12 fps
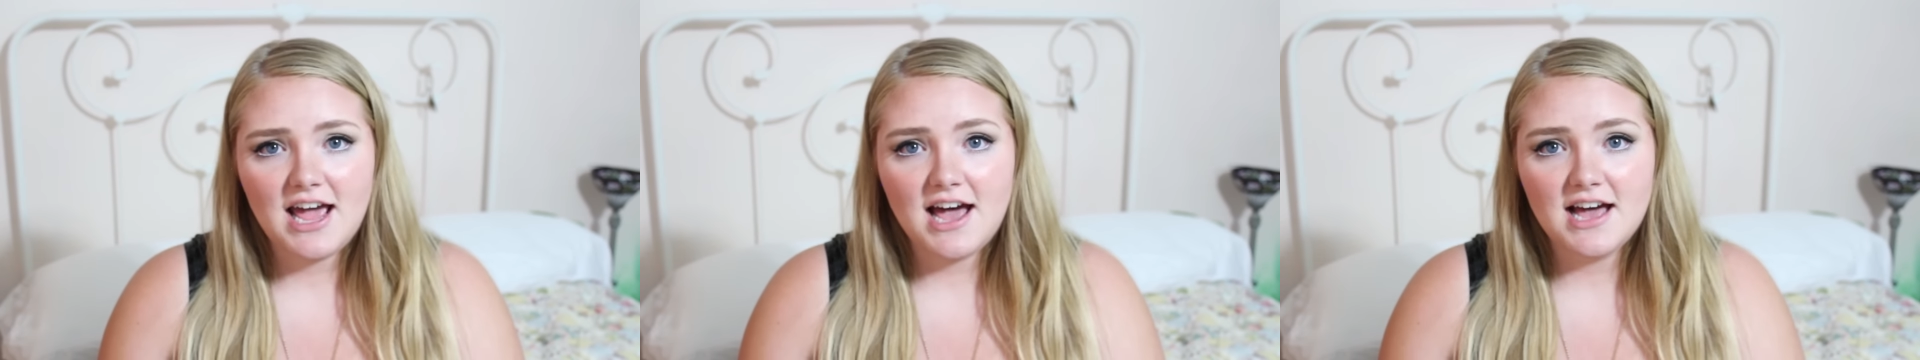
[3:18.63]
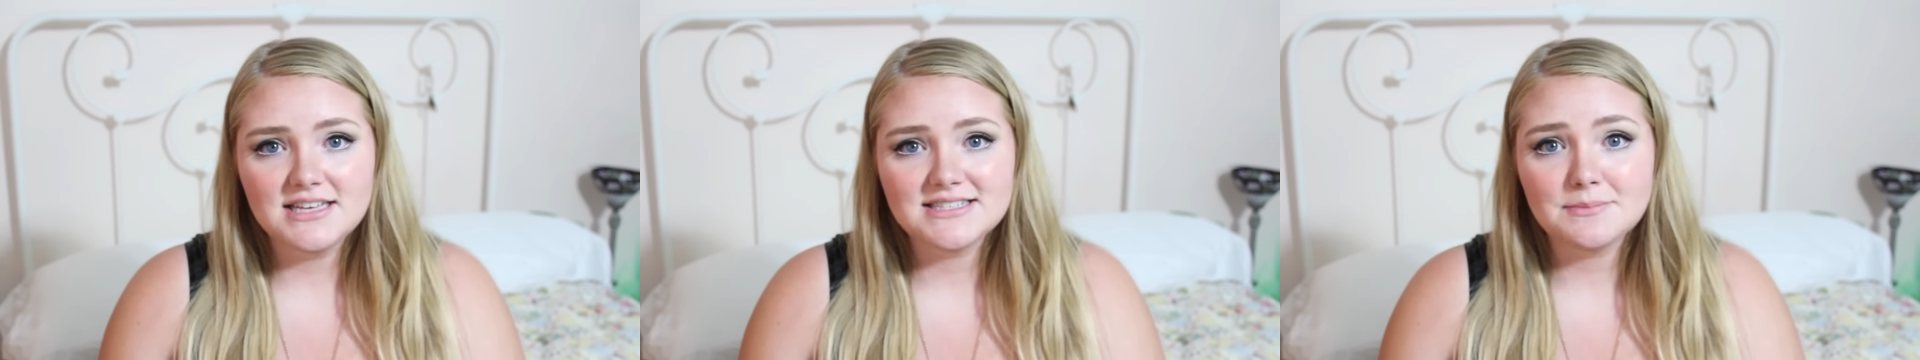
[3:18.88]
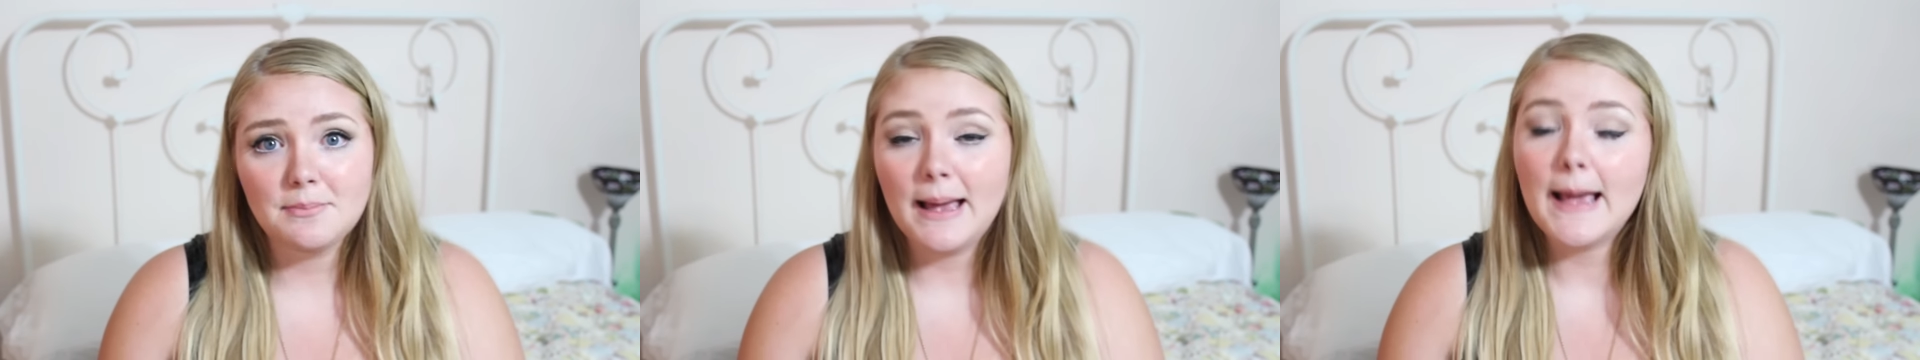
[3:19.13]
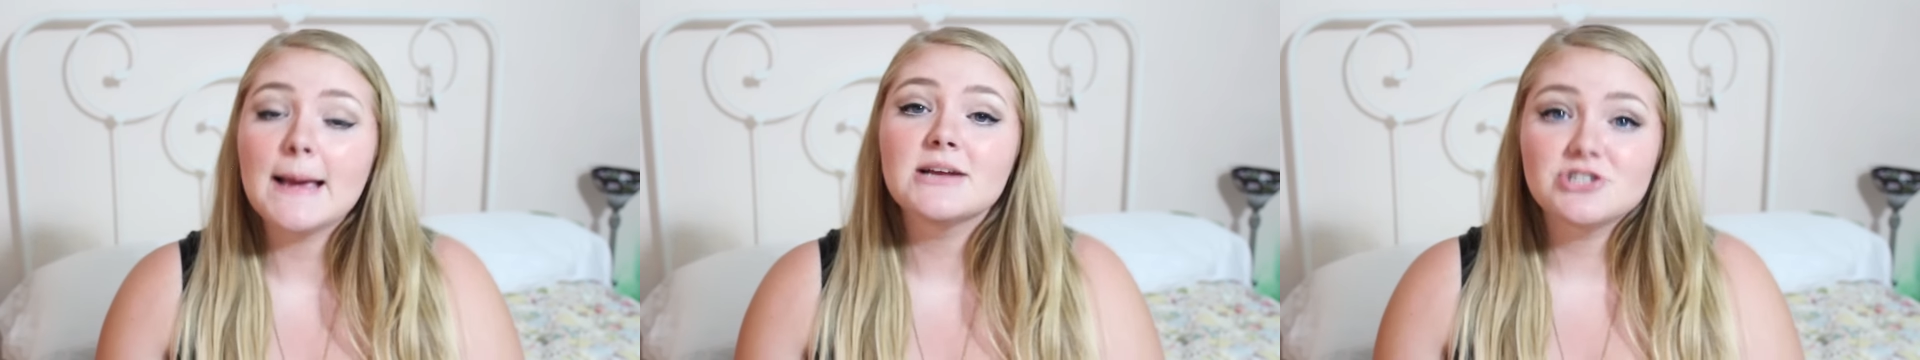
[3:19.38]
as
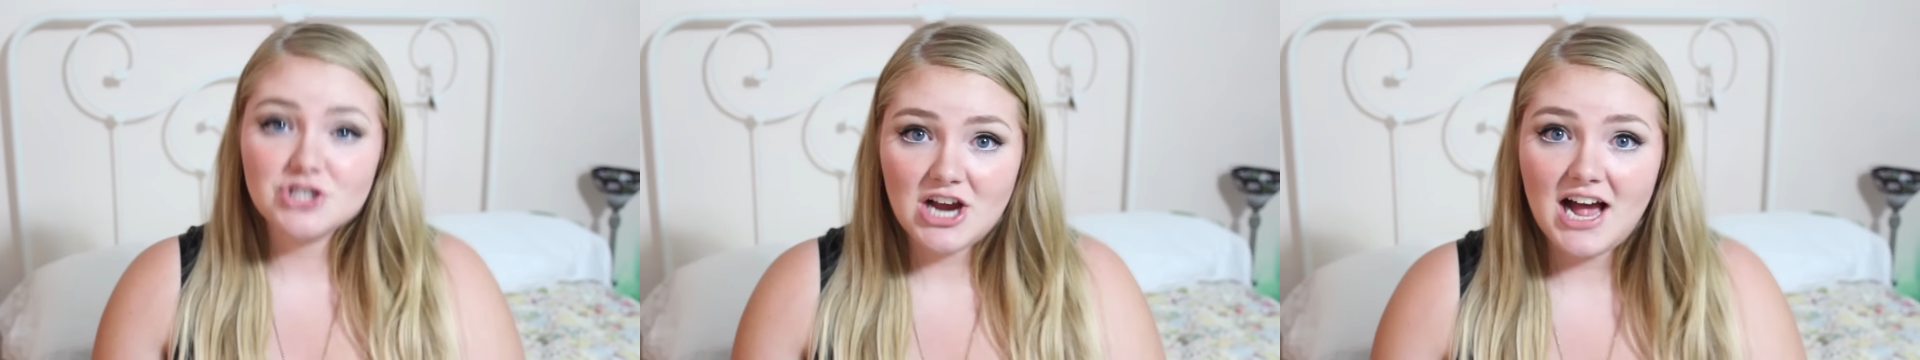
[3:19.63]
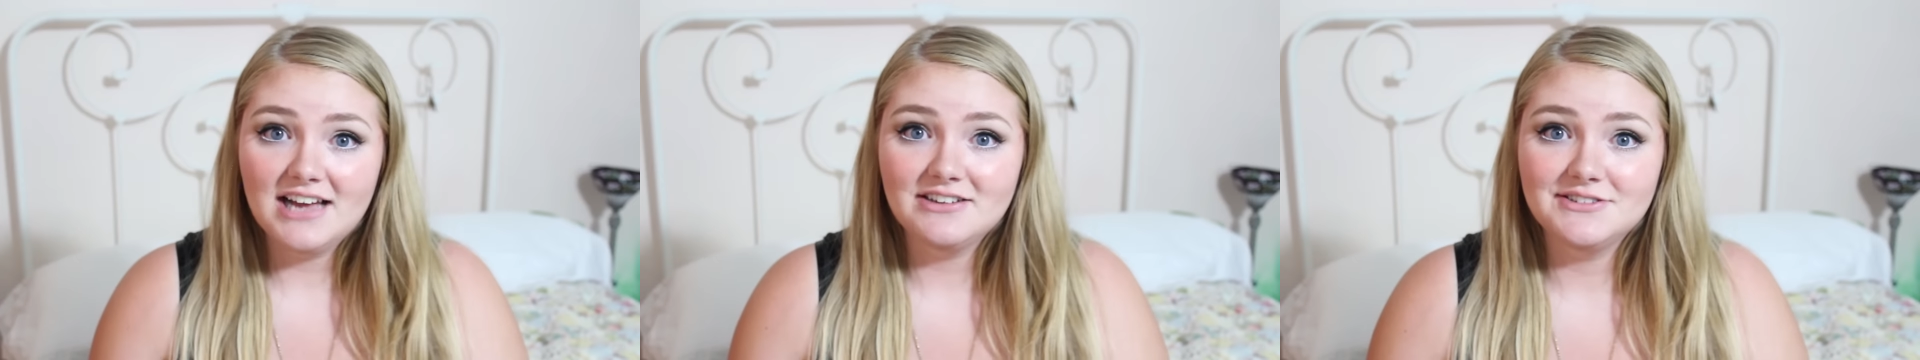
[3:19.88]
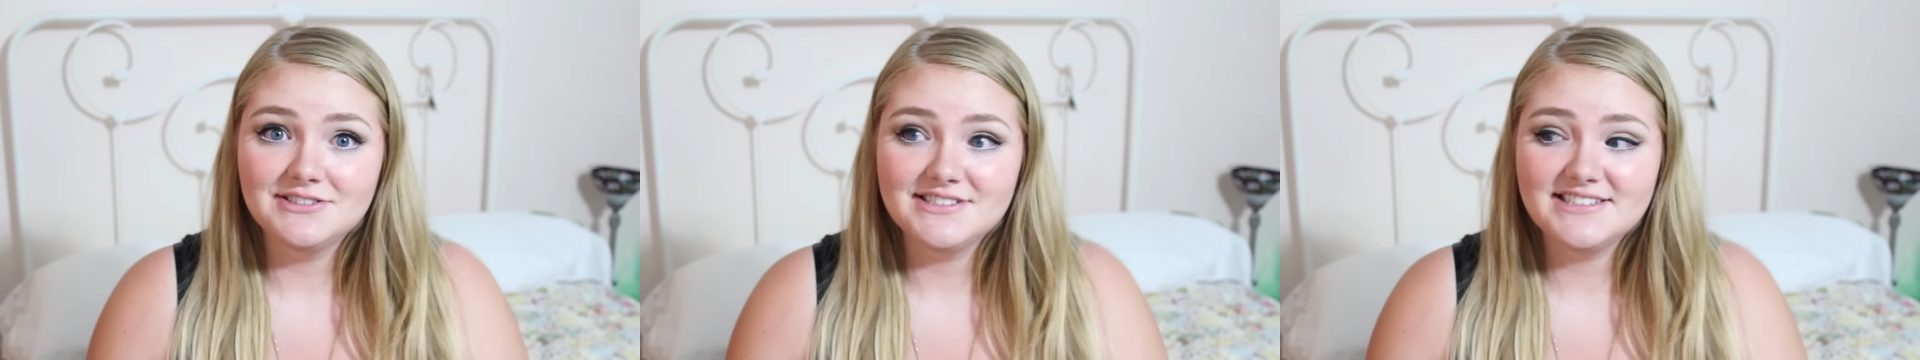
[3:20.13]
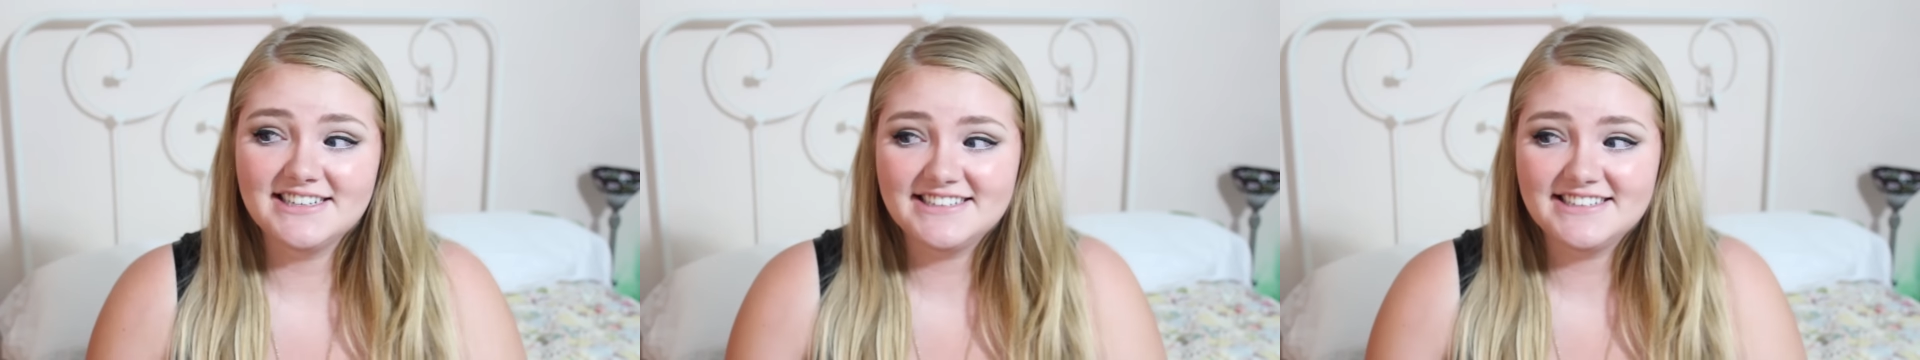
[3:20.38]
my child,